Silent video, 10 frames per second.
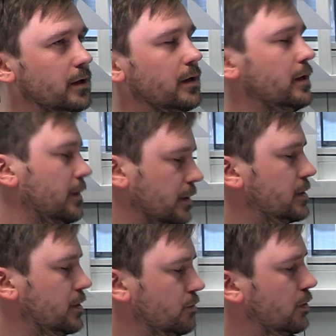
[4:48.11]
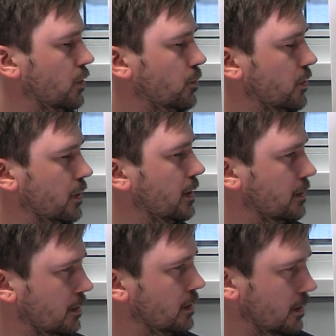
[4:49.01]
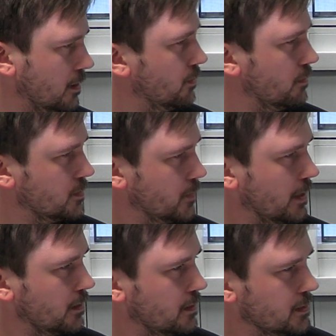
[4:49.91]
let's say you do an onboarding in a US bank.